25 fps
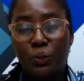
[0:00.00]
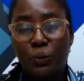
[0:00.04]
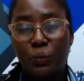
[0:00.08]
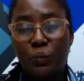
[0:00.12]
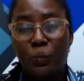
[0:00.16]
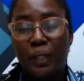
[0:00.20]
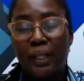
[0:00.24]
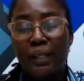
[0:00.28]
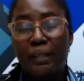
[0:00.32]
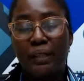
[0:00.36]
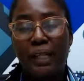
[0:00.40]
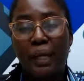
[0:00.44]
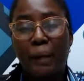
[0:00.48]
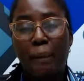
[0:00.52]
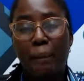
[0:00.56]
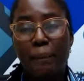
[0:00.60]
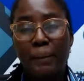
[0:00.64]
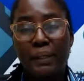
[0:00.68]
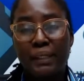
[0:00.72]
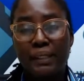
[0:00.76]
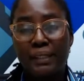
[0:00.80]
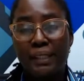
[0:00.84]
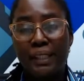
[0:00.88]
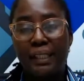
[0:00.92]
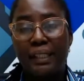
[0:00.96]
doing that
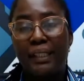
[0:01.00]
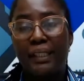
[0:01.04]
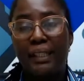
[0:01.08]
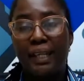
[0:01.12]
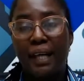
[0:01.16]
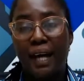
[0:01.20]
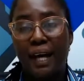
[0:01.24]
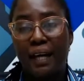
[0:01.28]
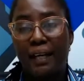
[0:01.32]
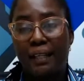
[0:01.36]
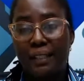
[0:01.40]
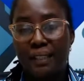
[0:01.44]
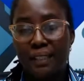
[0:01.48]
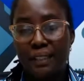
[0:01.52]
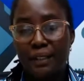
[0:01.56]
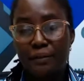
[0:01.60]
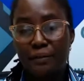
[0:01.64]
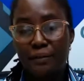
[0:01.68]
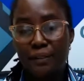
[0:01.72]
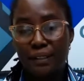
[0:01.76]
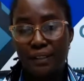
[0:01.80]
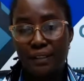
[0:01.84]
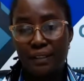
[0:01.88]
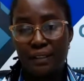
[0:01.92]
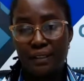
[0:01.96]
particular
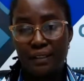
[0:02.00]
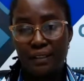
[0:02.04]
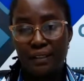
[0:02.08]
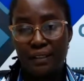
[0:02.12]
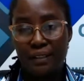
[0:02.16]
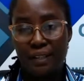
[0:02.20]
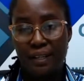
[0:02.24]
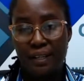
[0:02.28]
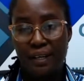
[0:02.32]
activity